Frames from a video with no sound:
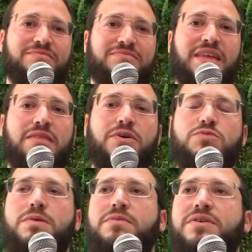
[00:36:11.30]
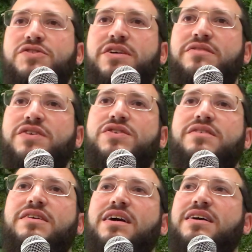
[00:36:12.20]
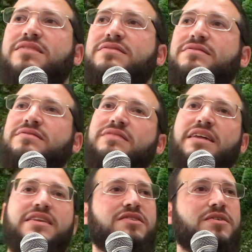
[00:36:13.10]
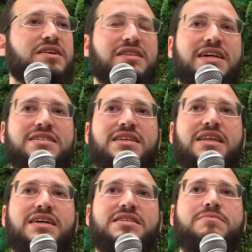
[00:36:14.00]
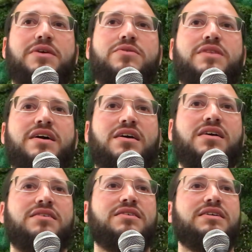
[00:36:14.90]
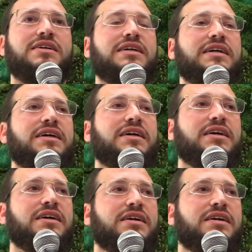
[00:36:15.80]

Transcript: But I wasn't. And most people in our generation are not. And they're knowing less and less about who they are.